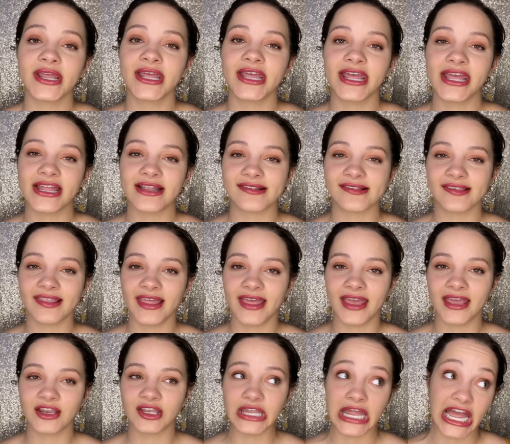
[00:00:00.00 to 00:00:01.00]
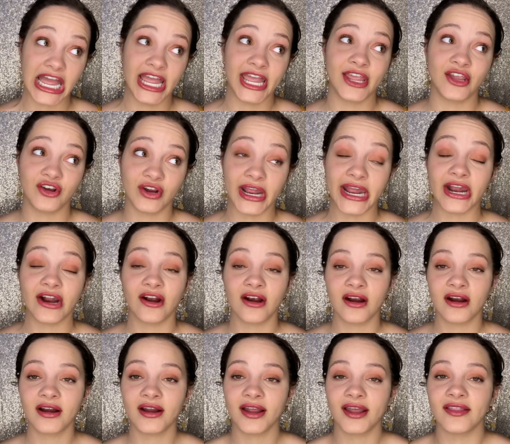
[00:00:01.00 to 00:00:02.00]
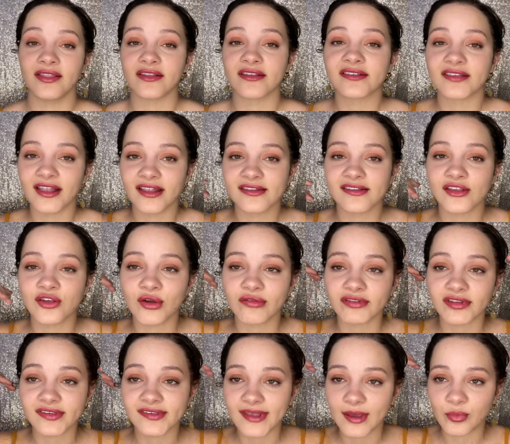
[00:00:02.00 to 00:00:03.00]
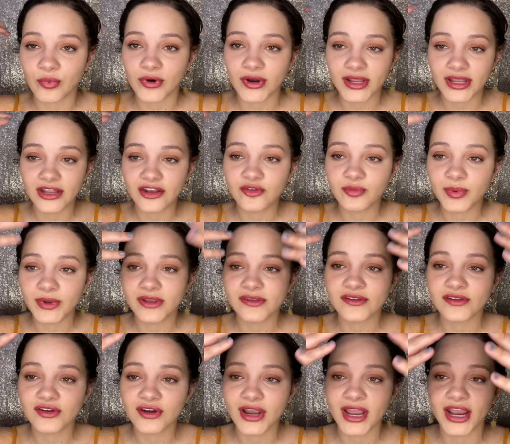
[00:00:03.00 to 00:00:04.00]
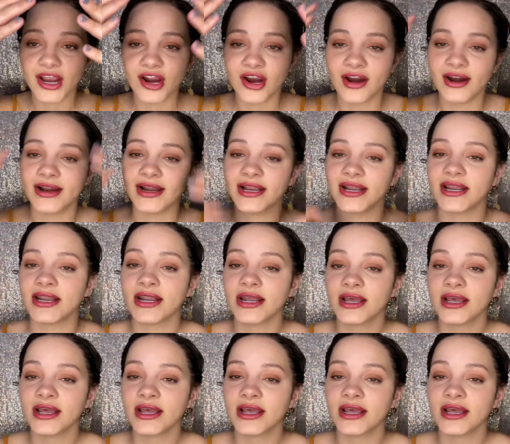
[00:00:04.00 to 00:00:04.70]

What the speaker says: it's like dyeing your hair in the sense that you have to separate each piece of your hair and